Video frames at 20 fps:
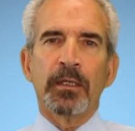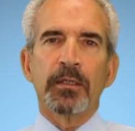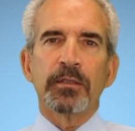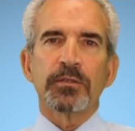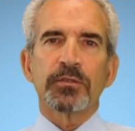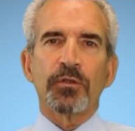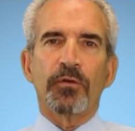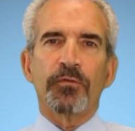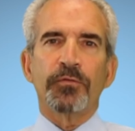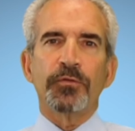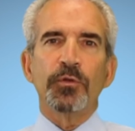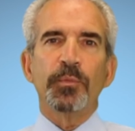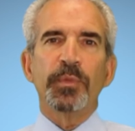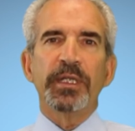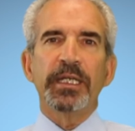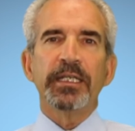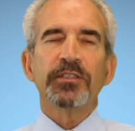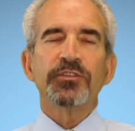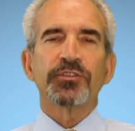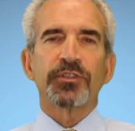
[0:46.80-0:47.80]
So if you've been
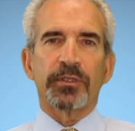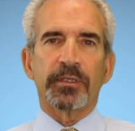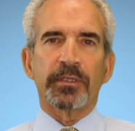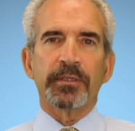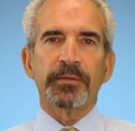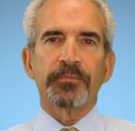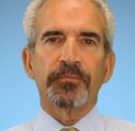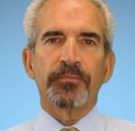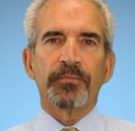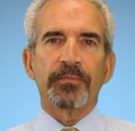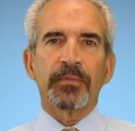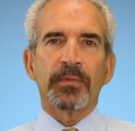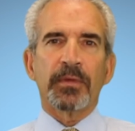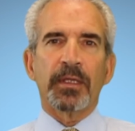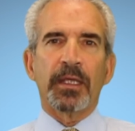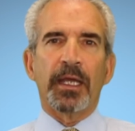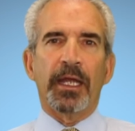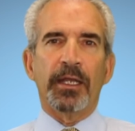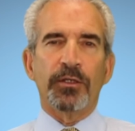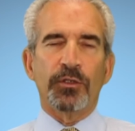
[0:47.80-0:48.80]
injured
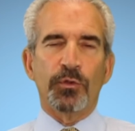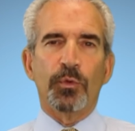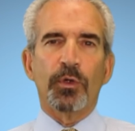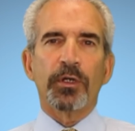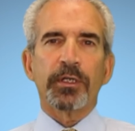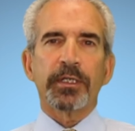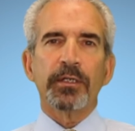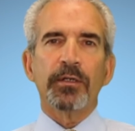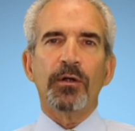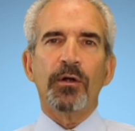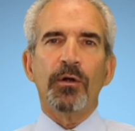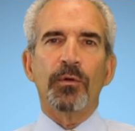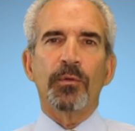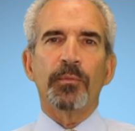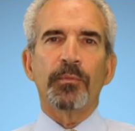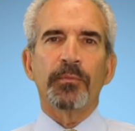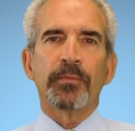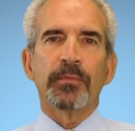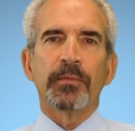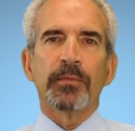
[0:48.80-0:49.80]
and you work at home,
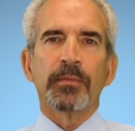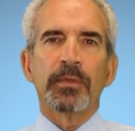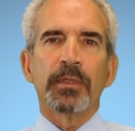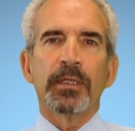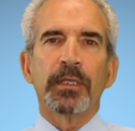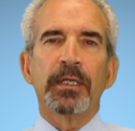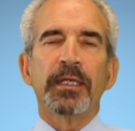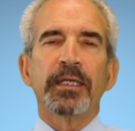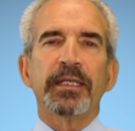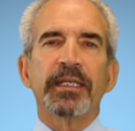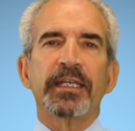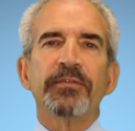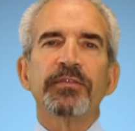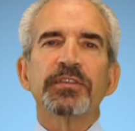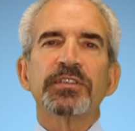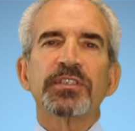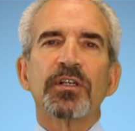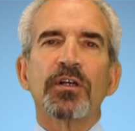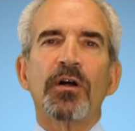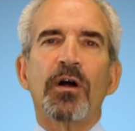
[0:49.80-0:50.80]
give us
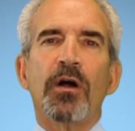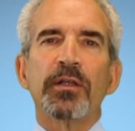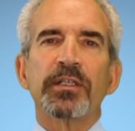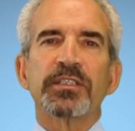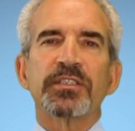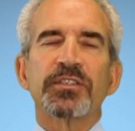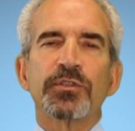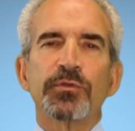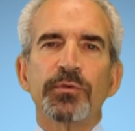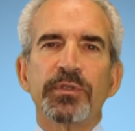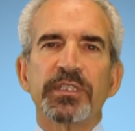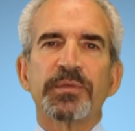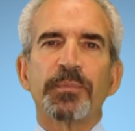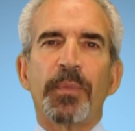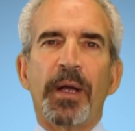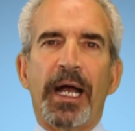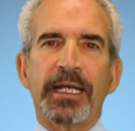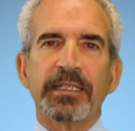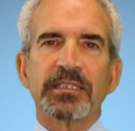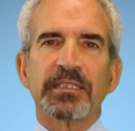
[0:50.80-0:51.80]
a call as soon as
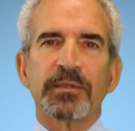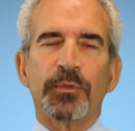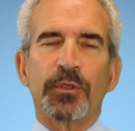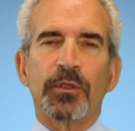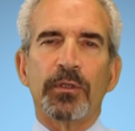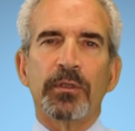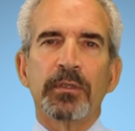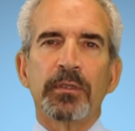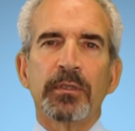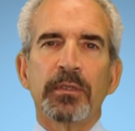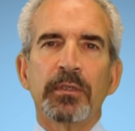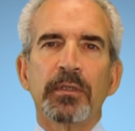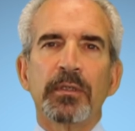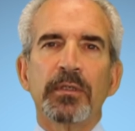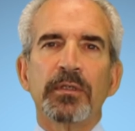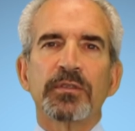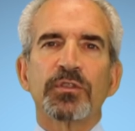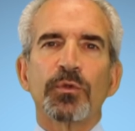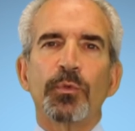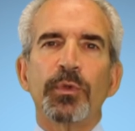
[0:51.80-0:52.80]
possible
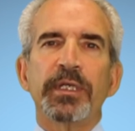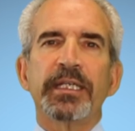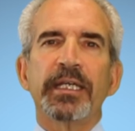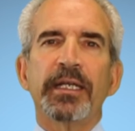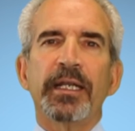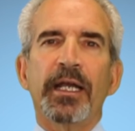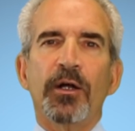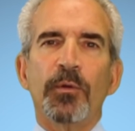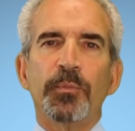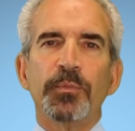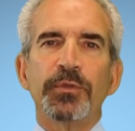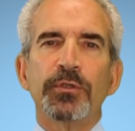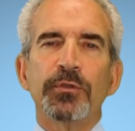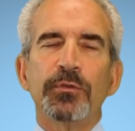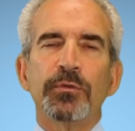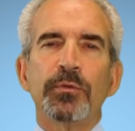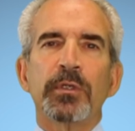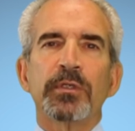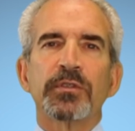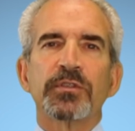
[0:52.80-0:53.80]
so we can help
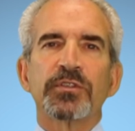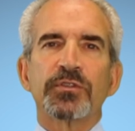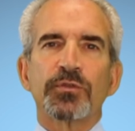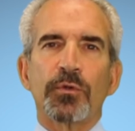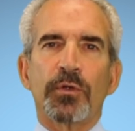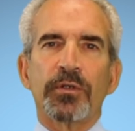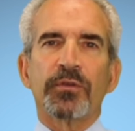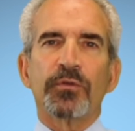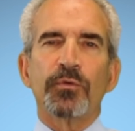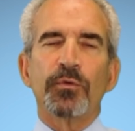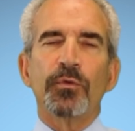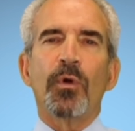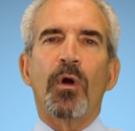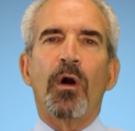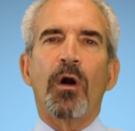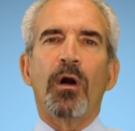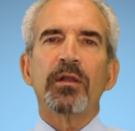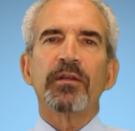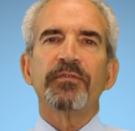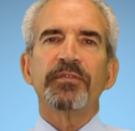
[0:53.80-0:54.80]
you sort through
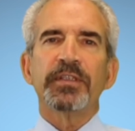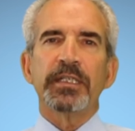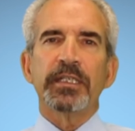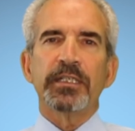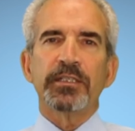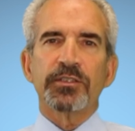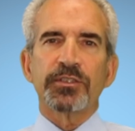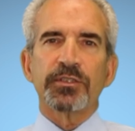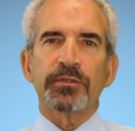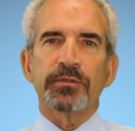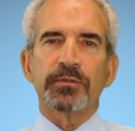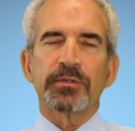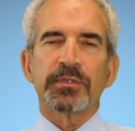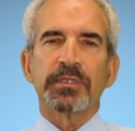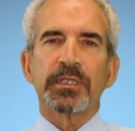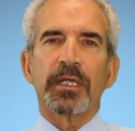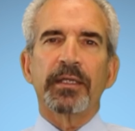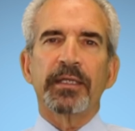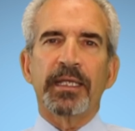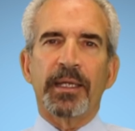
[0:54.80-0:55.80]
all of the issues
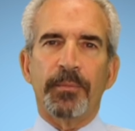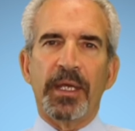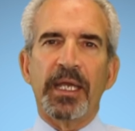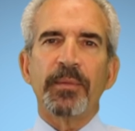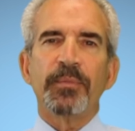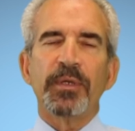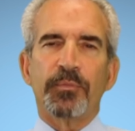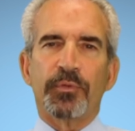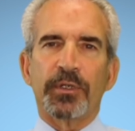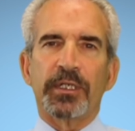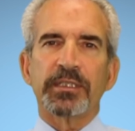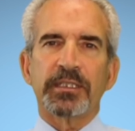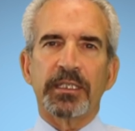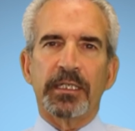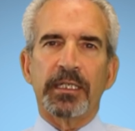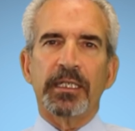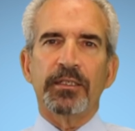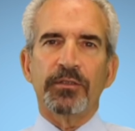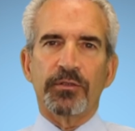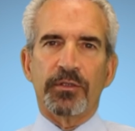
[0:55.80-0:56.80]
that may be present
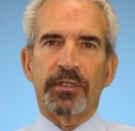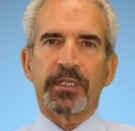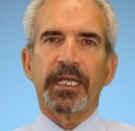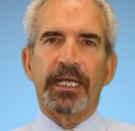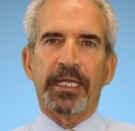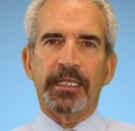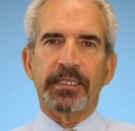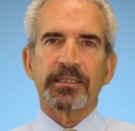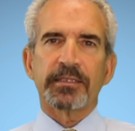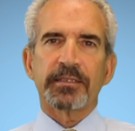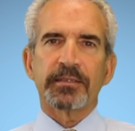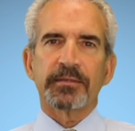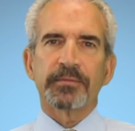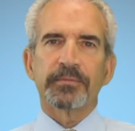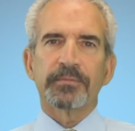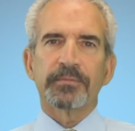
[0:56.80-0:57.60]
in your case.